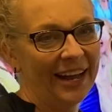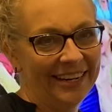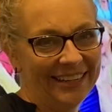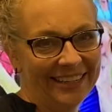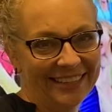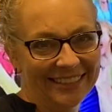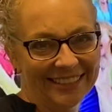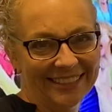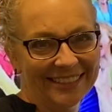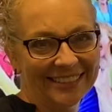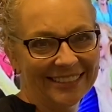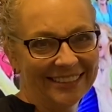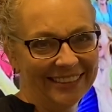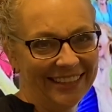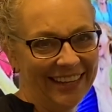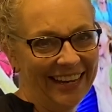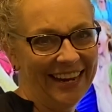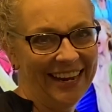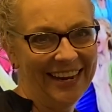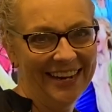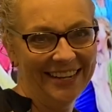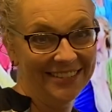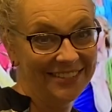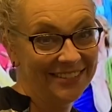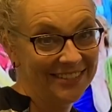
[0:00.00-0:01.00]
in a sleigh
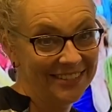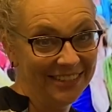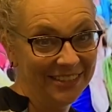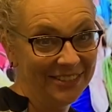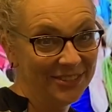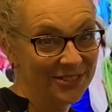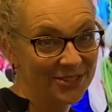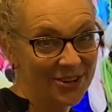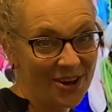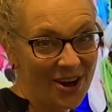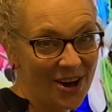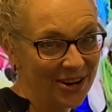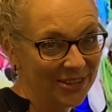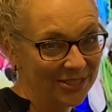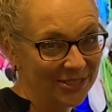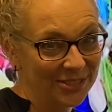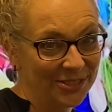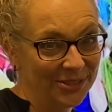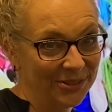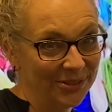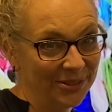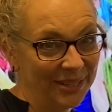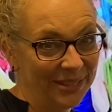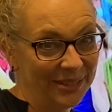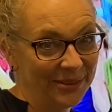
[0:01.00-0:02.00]
and sing songs
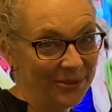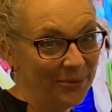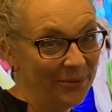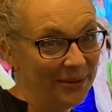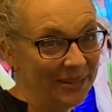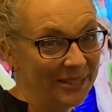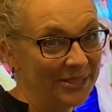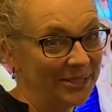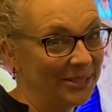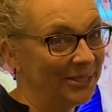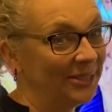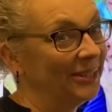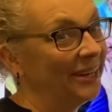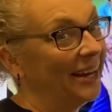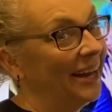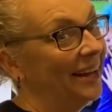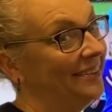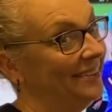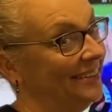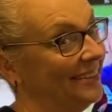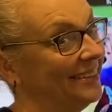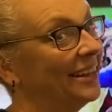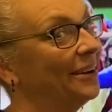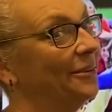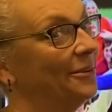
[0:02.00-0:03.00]
during the winter? I
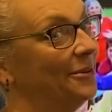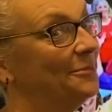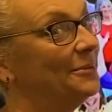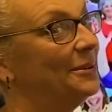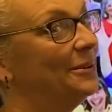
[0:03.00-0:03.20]
think that would be